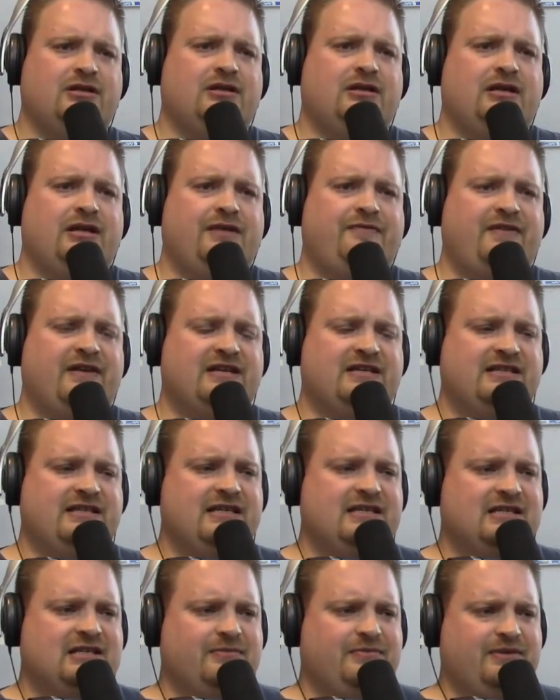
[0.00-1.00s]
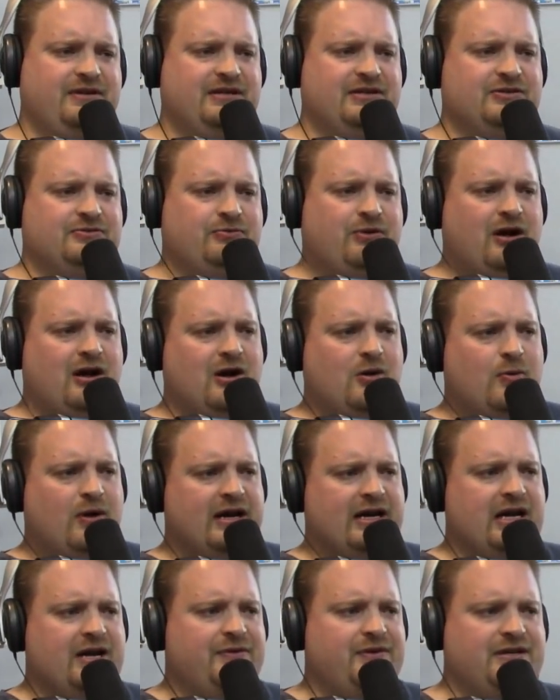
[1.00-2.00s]
if they see something's raw, why
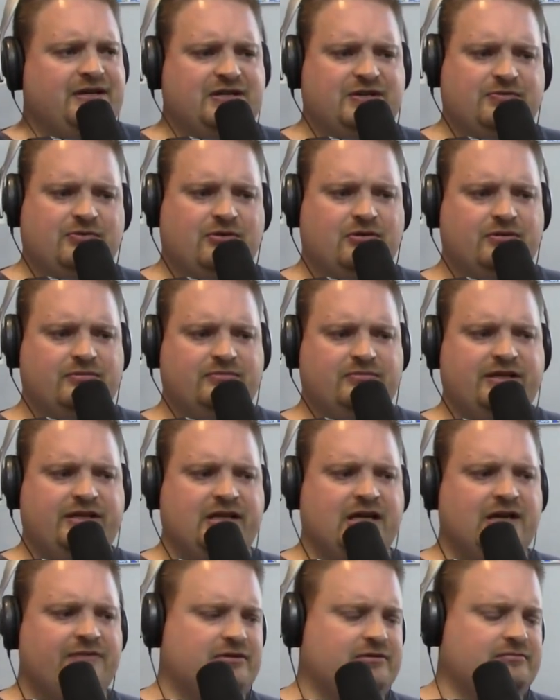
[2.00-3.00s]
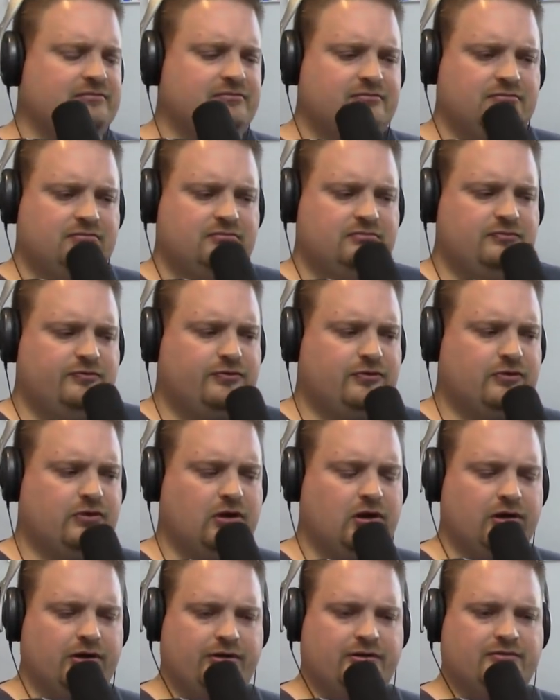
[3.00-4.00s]
can't they just throw it in the oven for
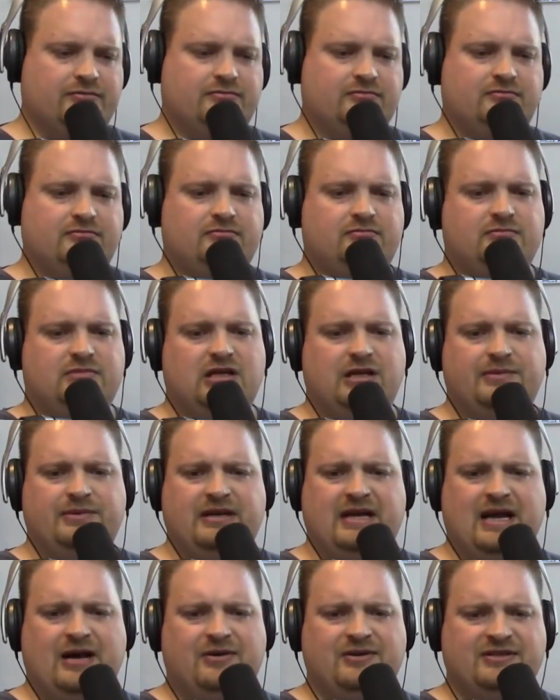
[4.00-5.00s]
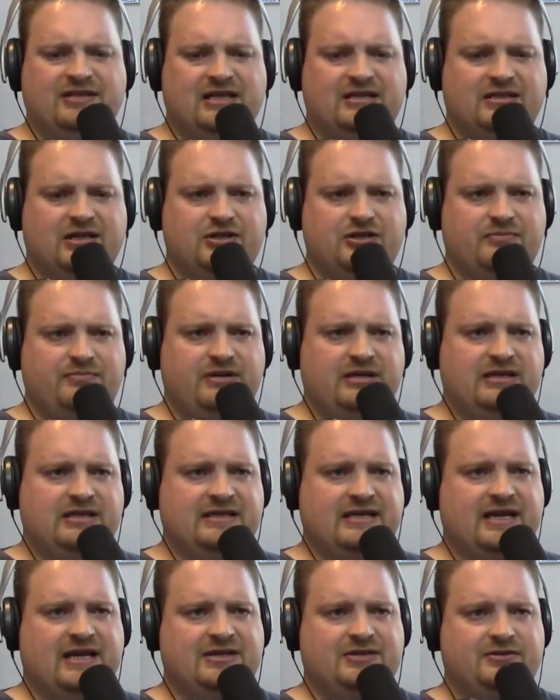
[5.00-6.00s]
longer? I mean, how is that such a big
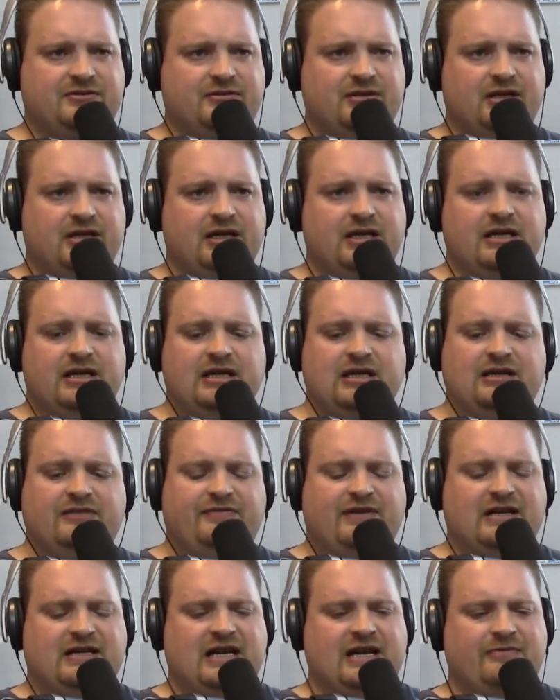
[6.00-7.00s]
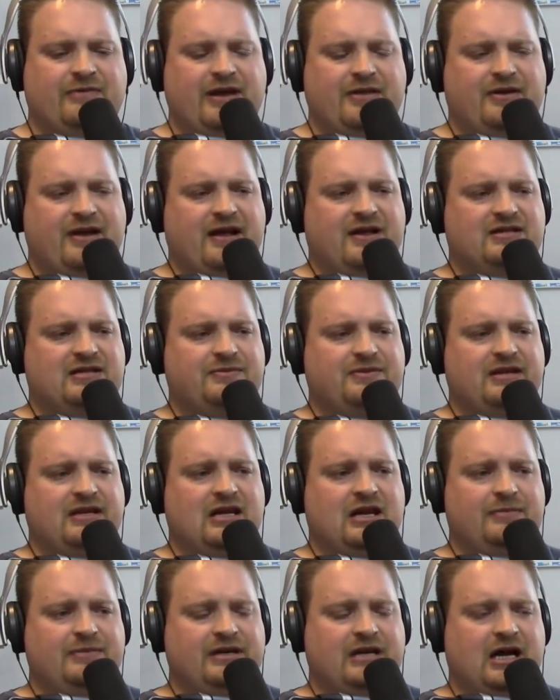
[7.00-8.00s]
disaster? In fact, I'd rather have something
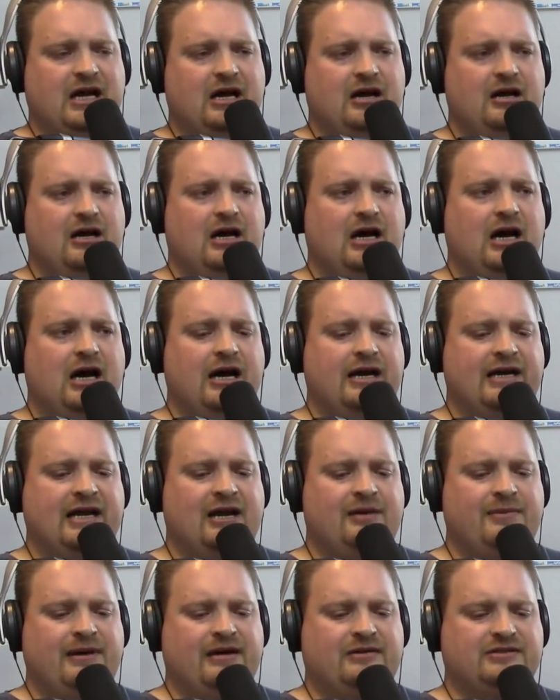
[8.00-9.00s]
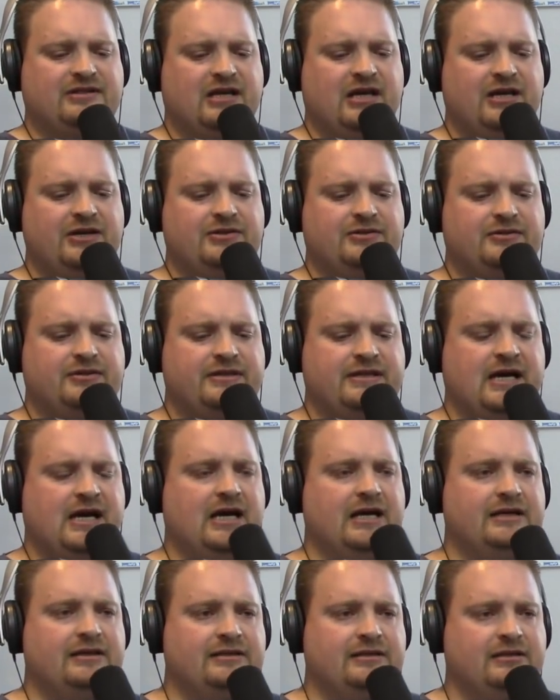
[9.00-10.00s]
come out
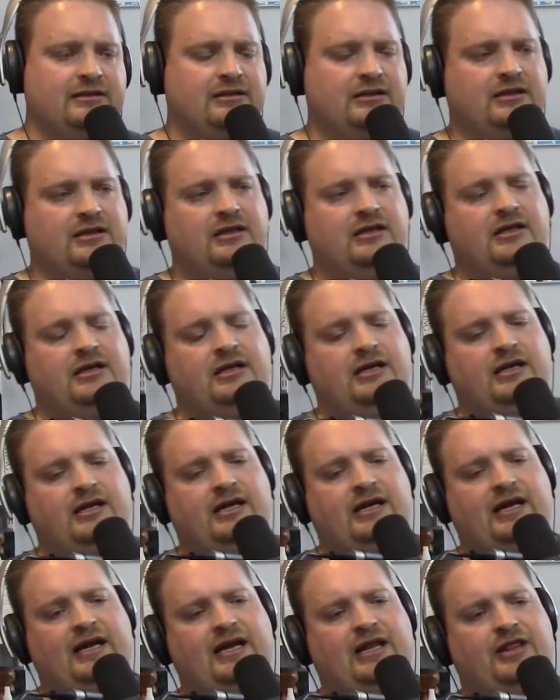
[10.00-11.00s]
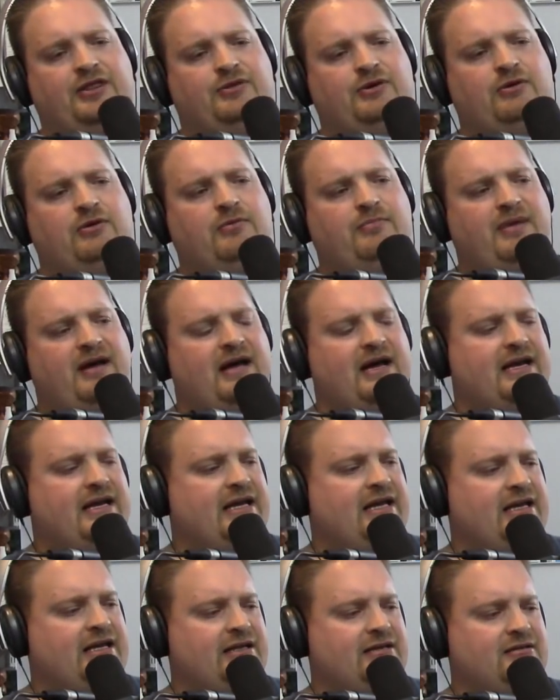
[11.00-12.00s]
underdone and throw it back
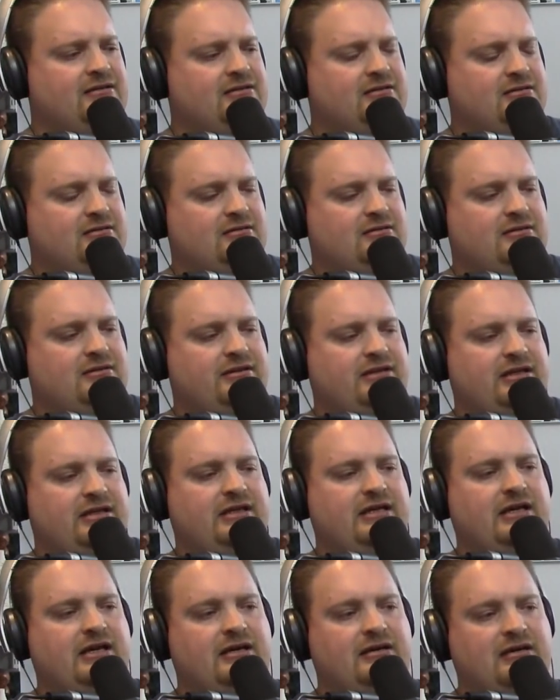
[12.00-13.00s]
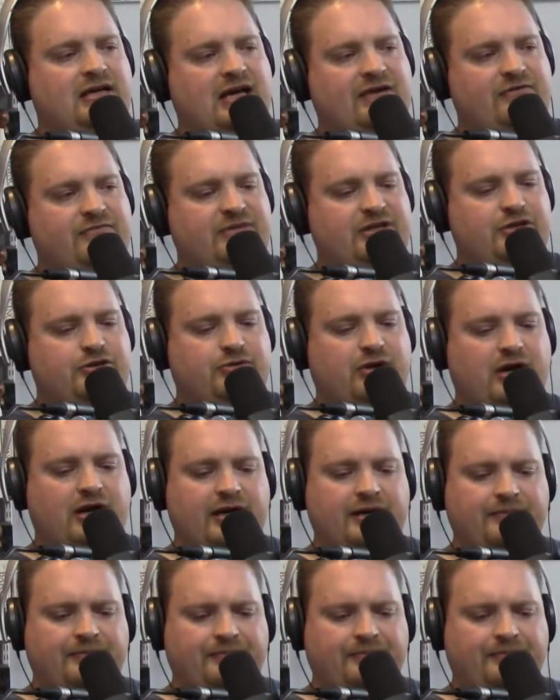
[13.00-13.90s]
in than have it be dry.